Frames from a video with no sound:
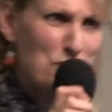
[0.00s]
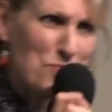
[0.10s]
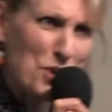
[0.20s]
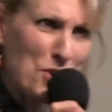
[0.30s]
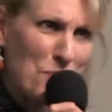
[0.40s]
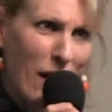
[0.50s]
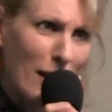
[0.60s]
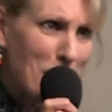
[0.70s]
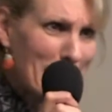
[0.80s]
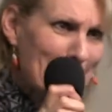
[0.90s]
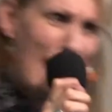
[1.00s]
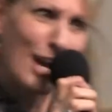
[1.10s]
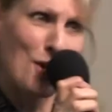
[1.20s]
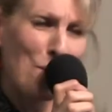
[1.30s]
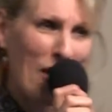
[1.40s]
true. Let me
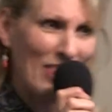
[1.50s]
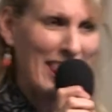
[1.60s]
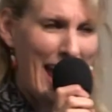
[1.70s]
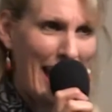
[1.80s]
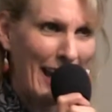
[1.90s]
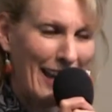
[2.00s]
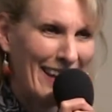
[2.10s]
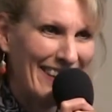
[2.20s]
tell you one thing.